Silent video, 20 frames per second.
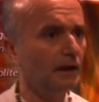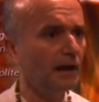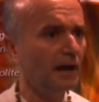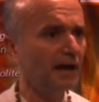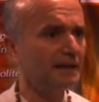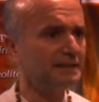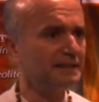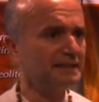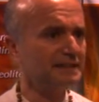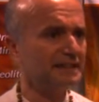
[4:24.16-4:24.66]

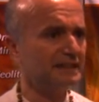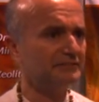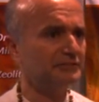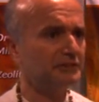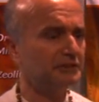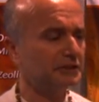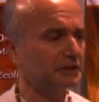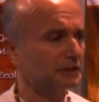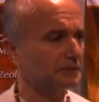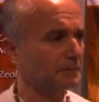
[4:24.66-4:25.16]
I think they've
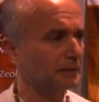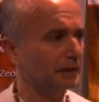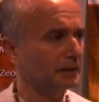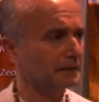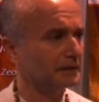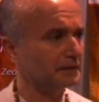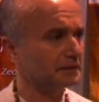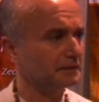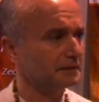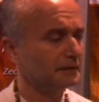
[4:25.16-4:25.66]
heard
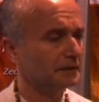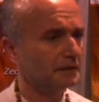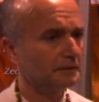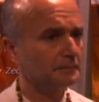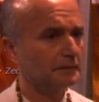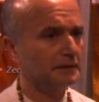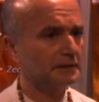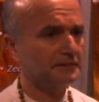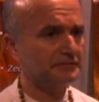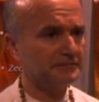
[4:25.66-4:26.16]
about it,
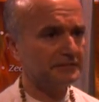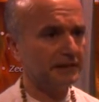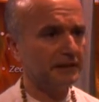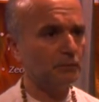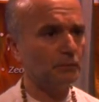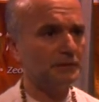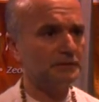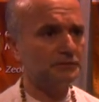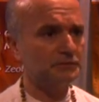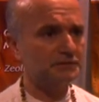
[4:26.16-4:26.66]
but if they
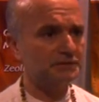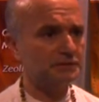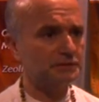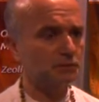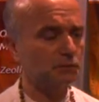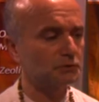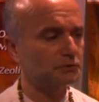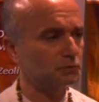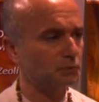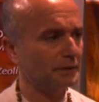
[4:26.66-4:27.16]
went to
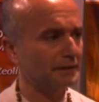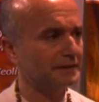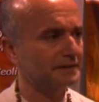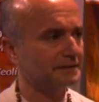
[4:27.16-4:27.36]
school 20,